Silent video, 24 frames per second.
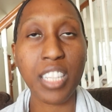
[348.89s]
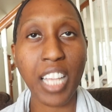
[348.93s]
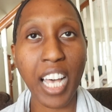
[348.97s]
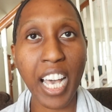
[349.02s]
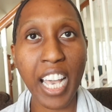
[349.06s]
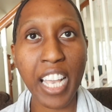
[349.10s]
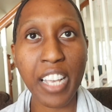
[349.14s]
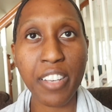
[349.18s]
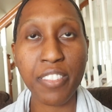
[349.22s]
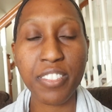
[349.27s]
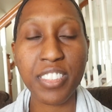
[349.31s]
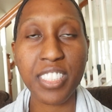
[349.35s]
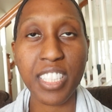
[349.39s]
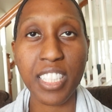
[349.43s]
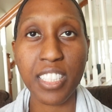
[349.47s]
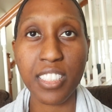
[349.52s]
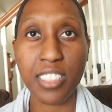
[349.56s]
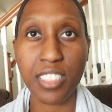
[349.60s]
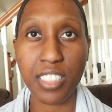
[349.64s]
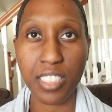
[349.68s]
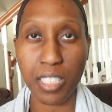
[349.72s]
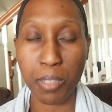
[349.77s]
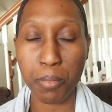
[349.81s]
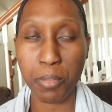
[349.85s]
lives
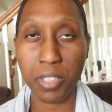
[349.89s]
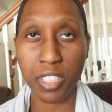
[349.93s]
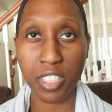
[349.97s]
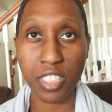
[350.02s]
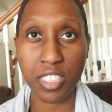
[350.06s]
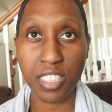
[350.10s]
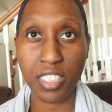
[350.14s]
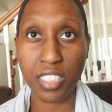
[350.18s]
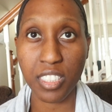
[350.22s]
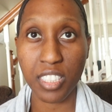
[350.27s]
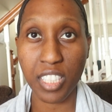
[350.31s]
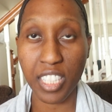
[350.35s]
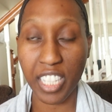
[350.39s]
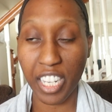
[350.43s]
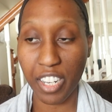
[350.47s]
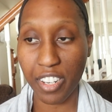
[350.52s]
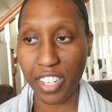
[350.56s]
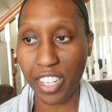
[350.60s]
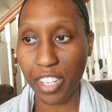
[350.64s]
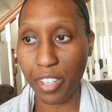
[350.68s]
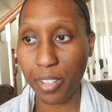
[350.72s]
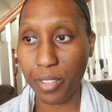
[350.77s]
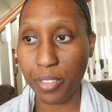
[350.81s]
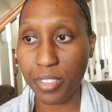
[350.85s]
in similar
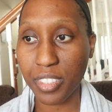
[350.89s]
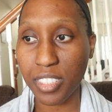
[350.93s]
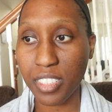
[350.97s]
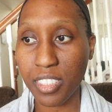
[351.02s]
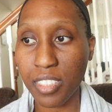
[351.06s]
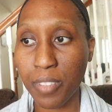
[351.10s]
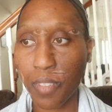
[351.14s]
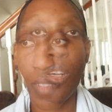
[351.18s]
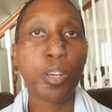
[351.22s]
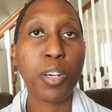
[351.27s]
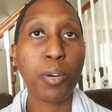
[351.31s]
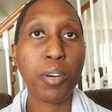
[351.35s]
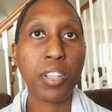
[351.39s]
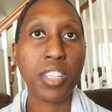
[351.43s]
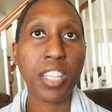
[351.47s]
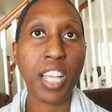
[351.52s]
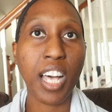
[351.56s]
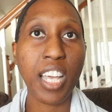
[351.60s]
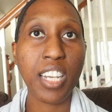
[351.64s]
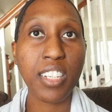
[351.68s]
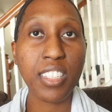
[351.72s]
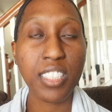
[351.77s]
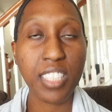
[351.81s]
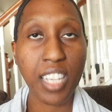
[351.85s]
scenarios. So a
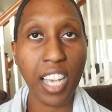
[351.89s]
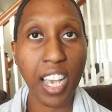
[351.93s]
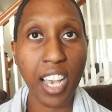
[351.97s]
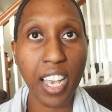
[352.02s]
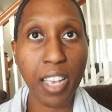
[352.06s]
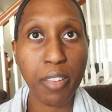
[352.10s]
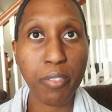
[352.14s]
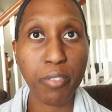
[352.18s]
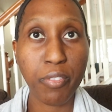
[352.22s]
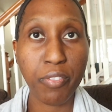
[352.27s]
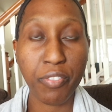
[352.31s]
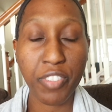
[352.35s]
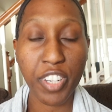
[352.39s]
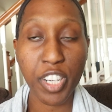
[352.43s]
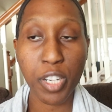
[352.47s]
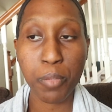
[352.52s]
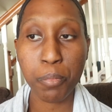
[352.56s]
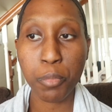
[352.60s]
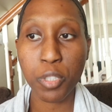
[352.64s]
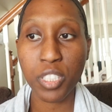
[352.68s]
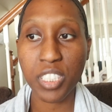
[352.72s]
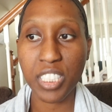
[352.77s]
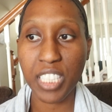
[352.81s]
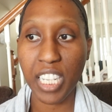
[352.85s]
lot of time,
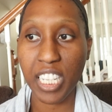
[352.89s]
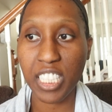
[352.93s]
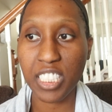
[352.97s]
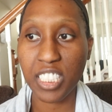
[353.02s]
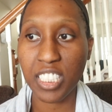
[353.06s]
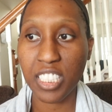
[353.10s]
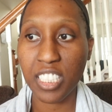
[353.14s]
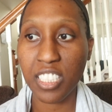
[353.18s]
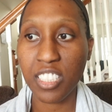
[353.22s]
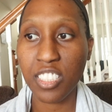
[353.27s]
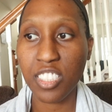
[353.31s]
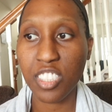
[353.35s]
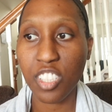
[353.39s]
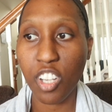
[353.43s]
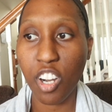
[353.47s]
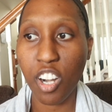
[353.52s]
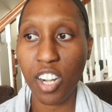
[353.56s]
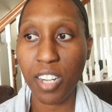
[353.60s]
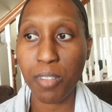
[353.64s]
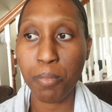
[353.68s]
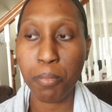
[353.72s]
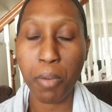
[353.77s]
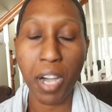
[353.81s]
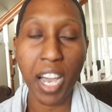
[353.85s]
fear projections
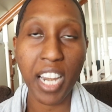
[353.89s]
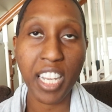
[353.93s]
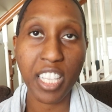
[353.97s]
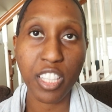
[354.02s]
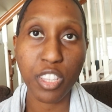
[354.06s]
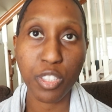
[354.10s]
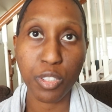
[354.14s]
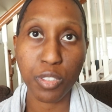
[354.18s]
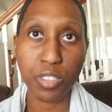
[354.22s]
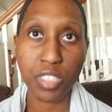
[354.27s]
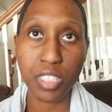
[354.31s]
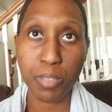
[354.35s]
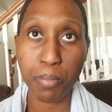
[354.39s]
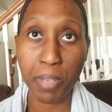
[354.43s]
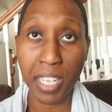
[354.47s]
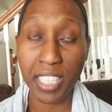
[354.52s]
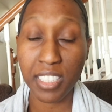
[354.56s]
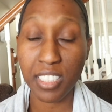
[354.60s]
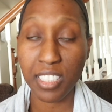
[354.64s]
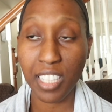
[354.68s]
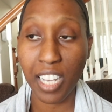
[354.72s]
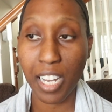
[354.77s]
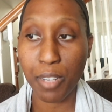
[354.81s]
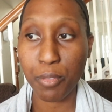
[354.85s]
are embodied through
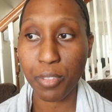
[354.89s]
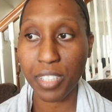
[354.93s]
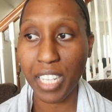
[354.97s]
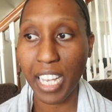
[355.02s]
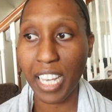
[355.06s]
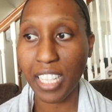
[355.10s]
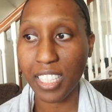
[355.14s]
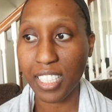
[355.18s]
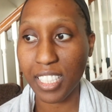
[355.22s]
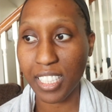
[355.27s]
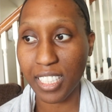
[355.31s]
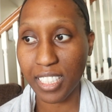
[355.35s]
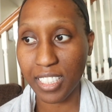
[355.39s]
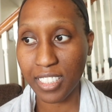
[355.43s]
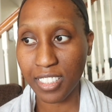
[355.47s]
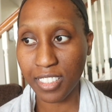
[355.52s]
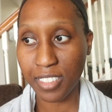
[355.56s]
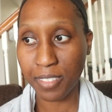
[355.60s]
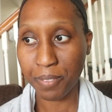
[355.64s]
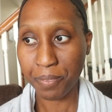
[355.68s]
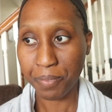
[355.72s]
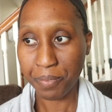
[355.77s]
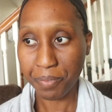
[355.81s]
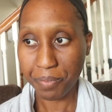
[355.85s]
space-time
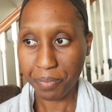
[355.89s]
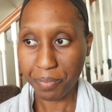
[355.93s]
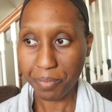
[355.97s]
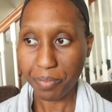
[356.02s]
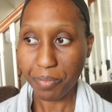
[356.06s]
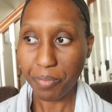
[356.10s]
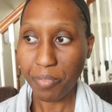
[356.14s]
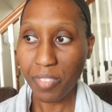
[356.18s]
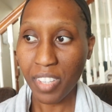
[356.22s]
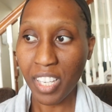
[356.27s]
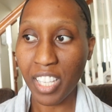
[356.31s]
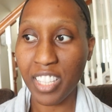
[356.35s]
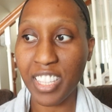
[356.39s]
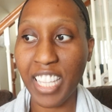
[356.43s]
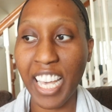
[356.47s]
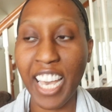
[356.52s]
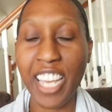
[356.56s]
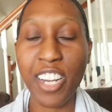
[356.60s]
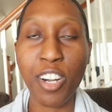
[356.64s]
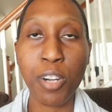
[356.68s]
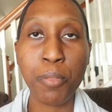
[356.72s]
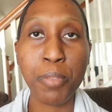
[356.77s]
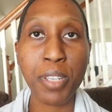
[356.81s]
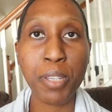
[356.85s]
realities
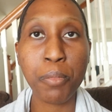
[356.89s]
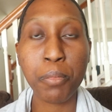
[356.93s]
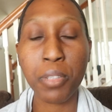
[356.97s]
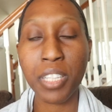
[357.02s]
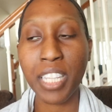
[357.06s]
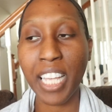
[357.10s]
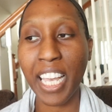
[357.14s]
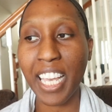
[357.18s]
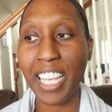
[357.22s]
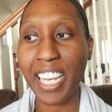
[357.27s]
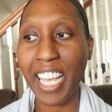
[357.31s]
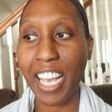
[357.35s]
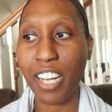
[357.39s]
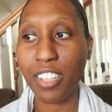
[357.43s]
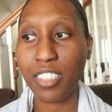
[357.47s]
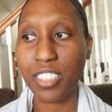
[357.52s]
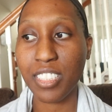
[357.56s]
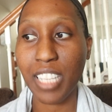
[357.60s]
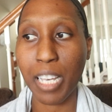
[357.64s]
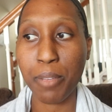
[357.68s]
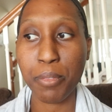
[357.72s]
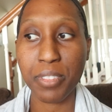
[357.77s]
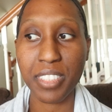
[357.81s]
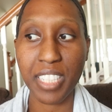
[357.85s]
that are being played
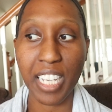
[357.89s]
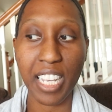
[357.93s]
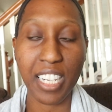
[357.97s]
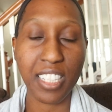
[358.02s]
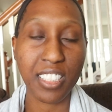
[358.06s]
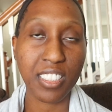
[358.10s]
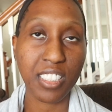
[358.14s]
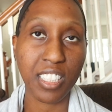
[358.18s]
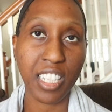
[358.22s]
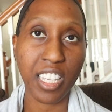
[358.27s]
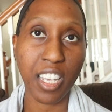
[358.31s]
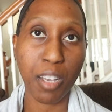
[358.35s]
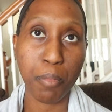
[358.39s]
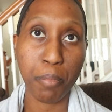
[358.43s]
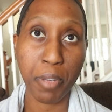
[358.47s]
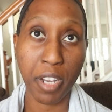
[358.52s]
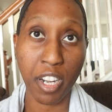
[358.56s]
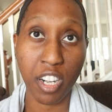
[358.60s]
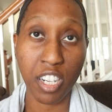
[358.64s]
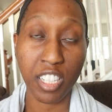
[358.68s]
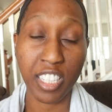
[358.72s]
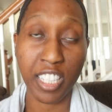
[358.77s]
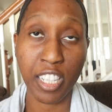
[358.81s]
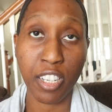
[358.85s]
out simultaneously on
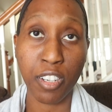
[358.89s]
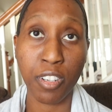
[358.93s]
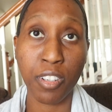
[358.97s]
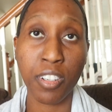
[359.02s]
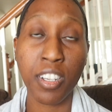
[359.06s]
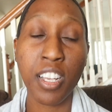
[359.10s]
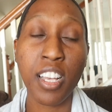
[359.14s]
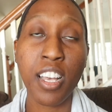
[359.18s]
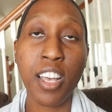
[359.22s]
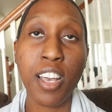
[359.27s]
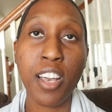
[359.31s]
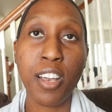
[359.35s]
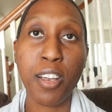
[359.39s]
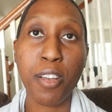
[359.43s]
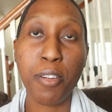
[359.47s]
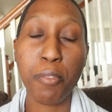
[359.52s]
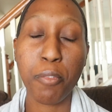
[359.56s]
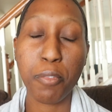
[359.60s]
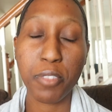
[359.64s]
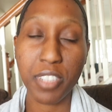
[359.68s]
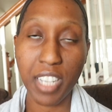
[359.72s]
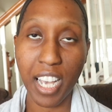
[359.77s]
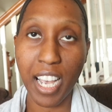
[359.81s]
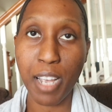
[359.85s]
parallel
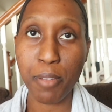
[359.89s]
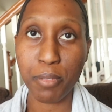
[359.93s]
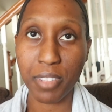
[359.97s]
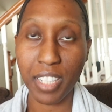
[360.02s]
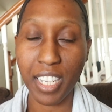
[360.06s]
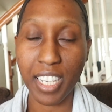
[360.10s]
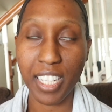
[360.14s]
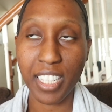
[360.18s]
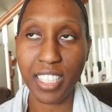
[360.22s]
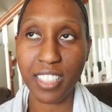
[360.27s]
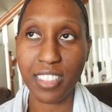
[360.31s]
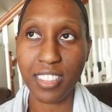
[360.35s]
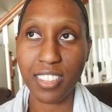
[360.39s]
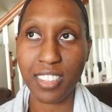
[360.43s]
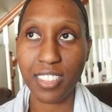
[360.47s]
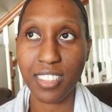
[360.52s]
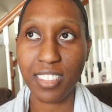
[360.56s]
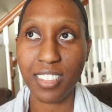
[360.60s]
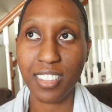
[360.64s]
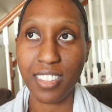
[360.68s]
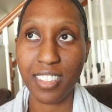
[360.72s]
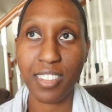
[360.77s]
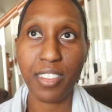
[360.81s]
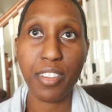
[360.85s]
timelines.
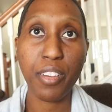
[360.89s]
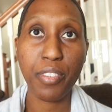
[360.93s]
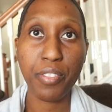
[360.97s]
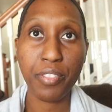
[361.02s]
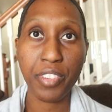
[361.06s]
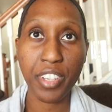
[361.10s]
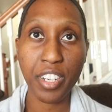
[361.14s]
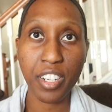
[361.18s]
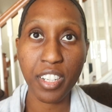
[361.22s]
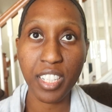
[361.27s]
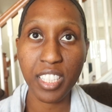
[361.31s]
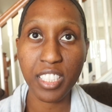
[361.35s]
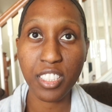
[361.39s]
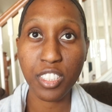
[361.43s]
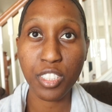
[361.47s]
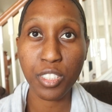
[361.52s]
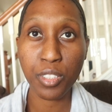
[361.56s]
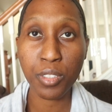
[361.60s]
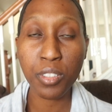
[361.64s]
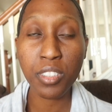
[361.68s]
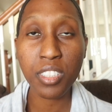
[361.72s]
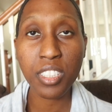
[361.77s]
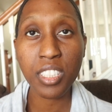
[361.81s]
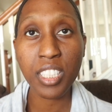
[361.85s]
And a fear
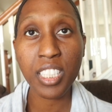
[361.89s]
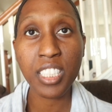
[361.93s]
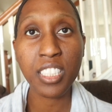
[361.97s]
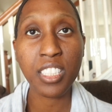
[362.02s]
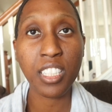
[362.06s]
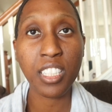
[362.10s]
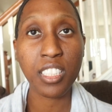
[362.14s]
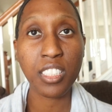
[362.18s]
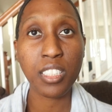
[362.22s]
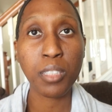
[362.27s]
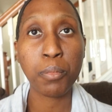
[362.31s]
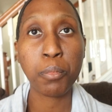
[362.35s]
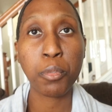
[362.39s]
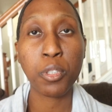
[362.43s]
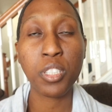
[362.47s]
is usually just a